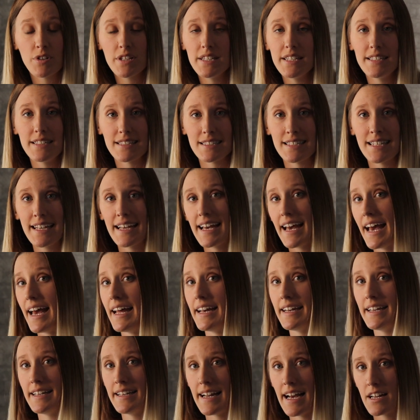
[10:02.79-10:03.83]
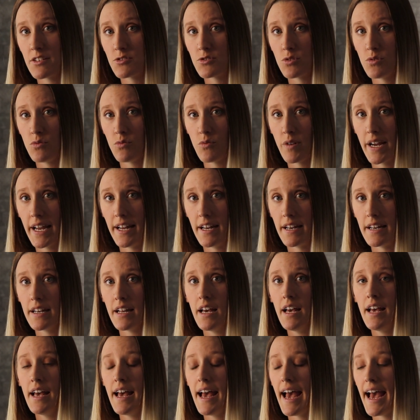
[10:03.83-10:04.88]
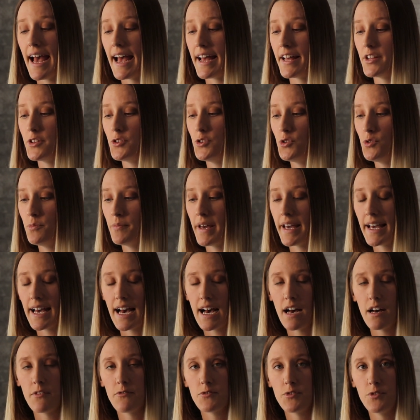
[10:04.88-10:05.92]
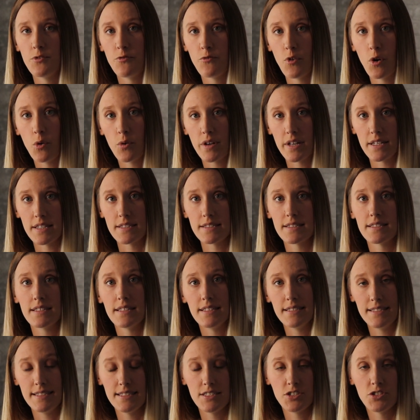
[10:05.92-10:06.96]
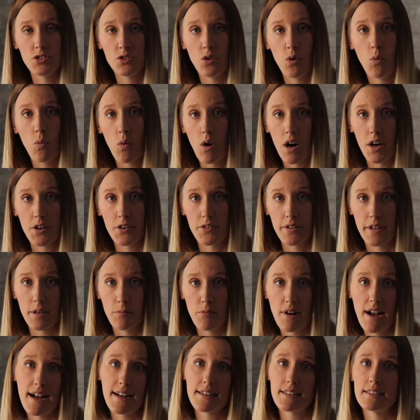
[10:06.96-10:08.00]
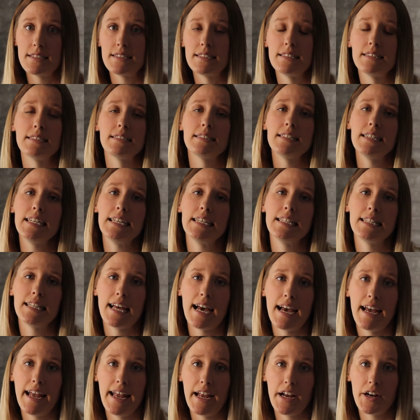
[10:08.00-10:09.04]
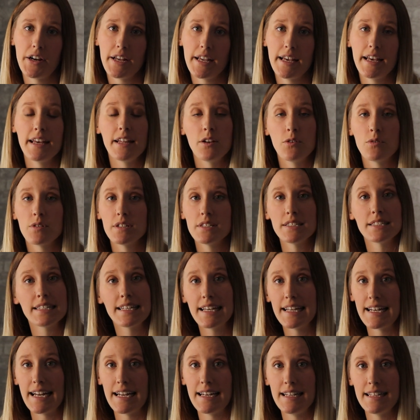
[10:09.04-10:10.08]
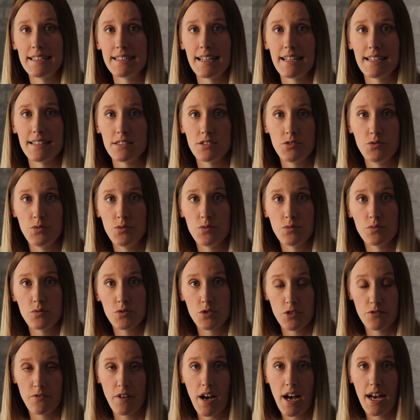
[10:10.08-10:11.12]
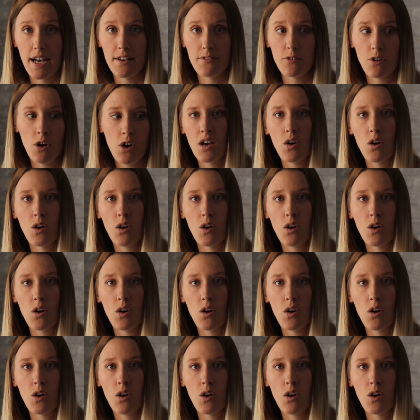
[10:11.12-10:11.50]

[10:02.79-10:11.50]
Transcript: really doesn't get any natural rain, and you may have to focus additional watering practices in that area in order to get anything to survive.